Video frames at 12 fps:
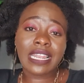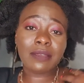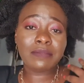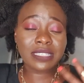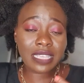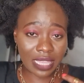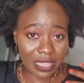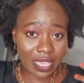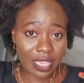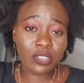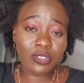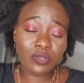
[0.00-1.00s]
let me say
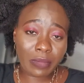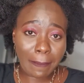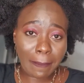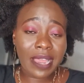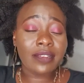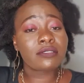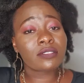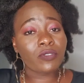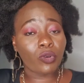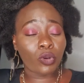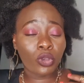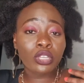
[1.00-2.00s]
thank you to my parents for